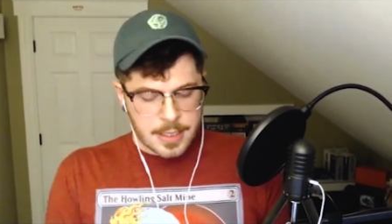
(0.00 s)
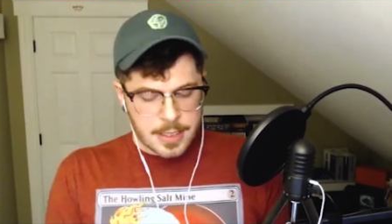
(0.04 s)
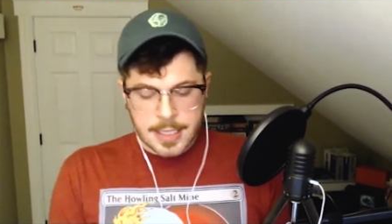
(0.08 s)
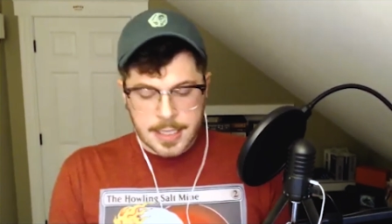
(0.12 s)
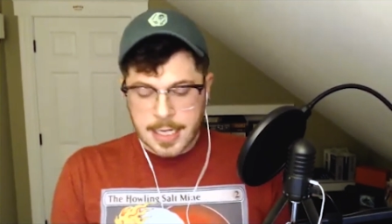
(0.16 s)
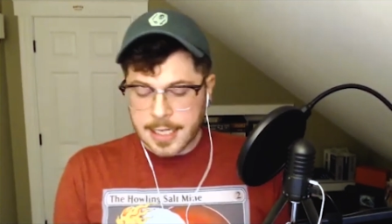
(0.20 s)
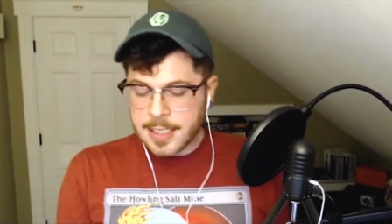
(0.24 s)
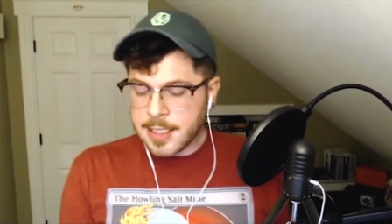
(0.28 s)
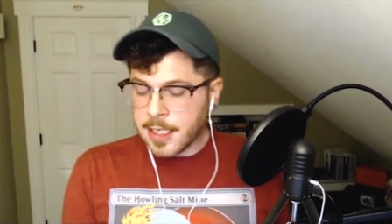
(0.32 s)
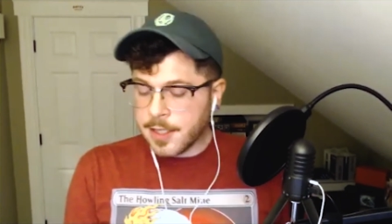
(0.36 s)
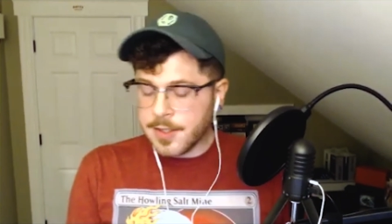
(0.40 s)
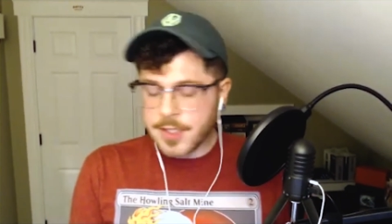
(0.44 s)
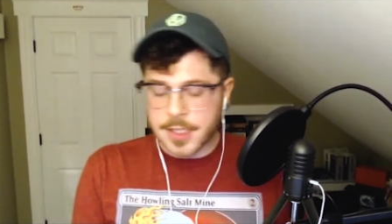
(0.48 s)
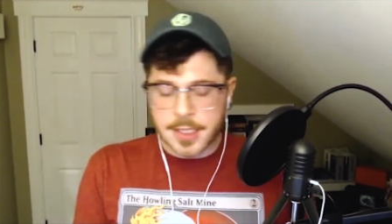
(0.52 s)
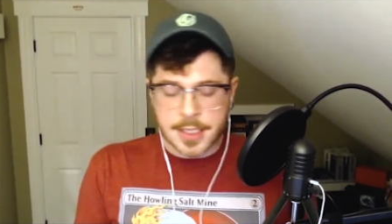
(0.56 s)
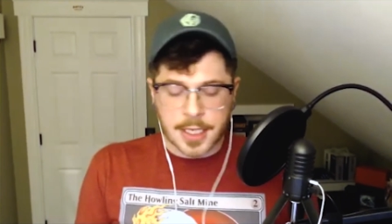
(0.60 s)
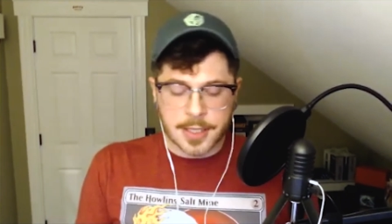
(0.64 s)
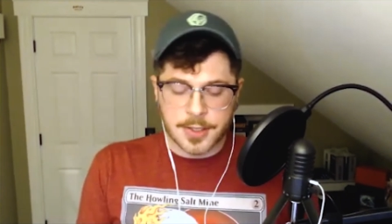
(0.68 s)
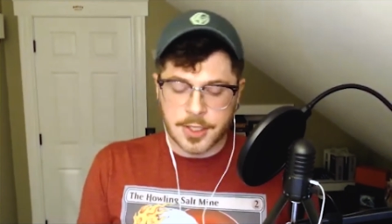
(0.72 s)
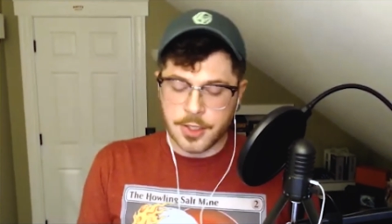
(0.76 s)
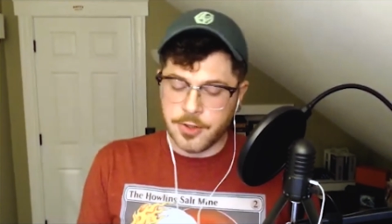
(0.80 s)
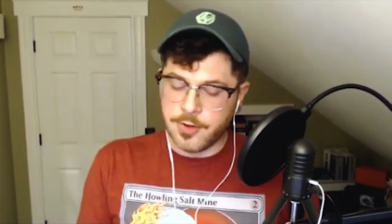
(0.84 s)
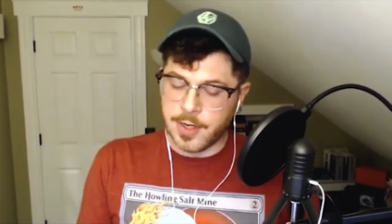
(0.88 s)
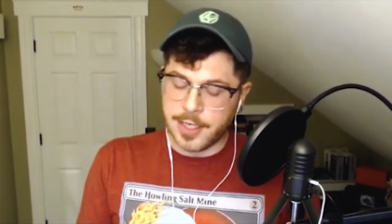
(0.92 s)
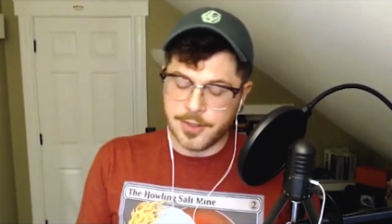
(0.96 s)
Got tons and
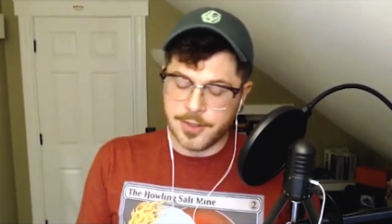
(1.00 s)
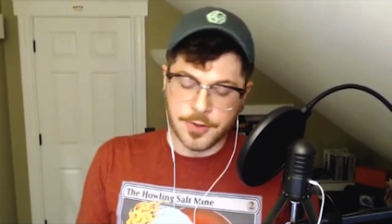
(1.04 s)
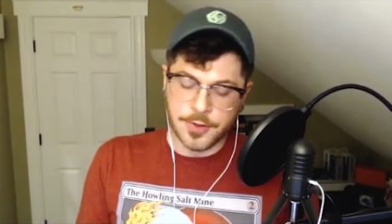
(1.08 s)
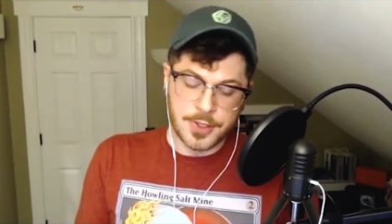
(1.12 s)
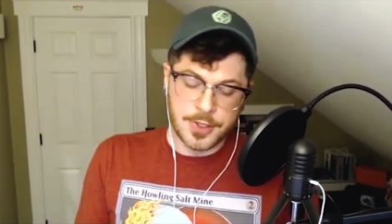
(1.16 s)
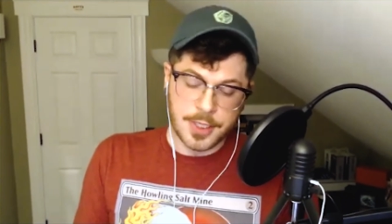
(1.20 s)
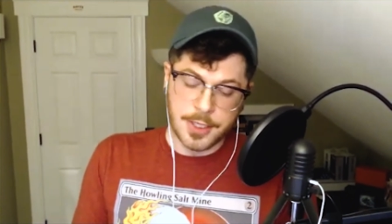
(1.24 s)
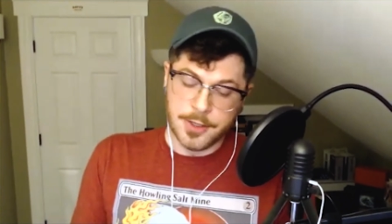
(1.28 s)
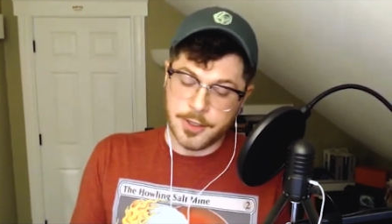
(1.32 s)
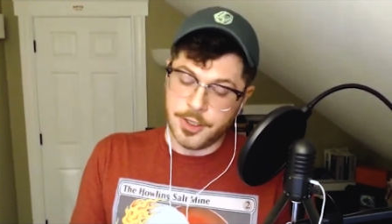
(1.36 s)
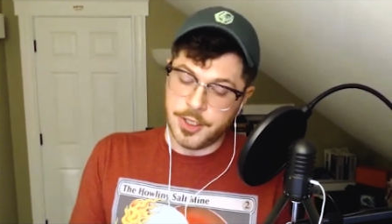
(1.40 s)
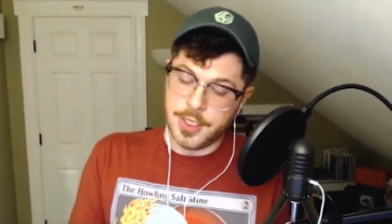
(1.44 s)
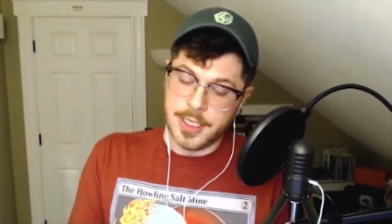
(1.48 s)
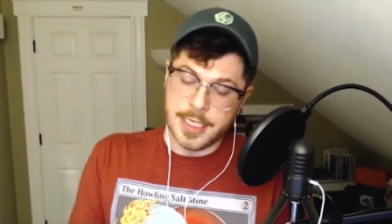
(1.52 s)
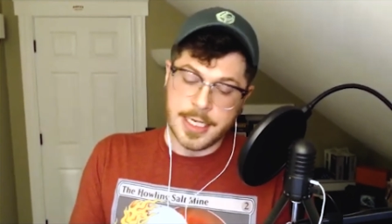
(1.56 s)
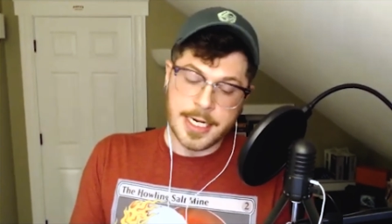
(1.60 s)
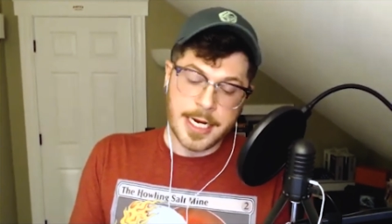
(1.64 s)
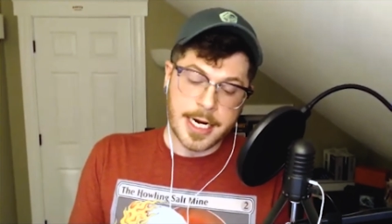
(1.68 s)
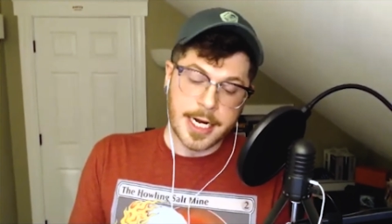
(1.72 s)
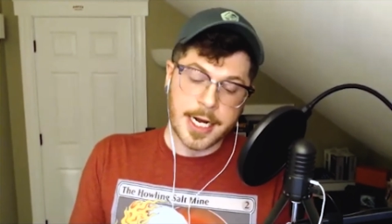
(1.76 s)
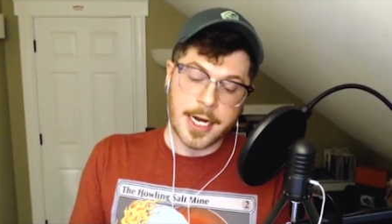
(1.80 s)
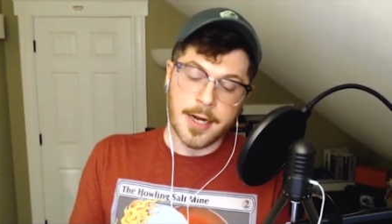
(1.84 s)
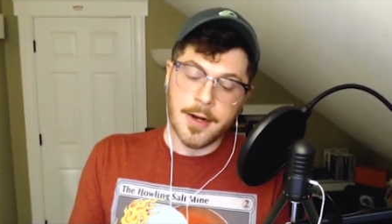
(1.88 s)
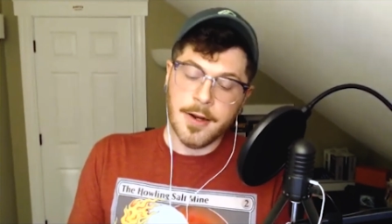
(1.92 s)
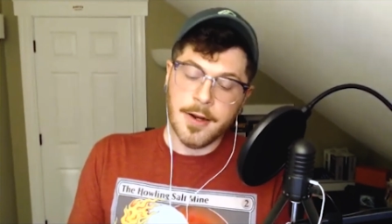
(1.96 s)
tons of treasure synergy in
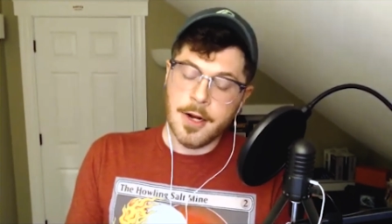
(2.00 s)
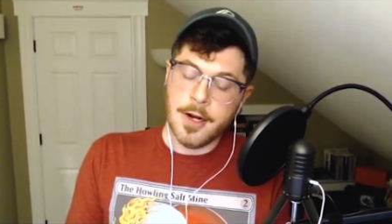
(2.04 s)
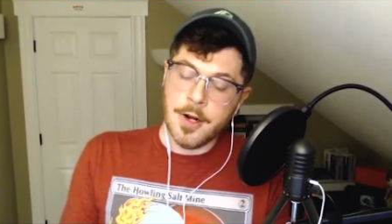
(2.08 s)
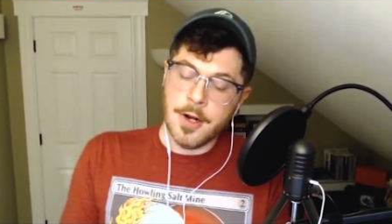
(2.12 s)
here.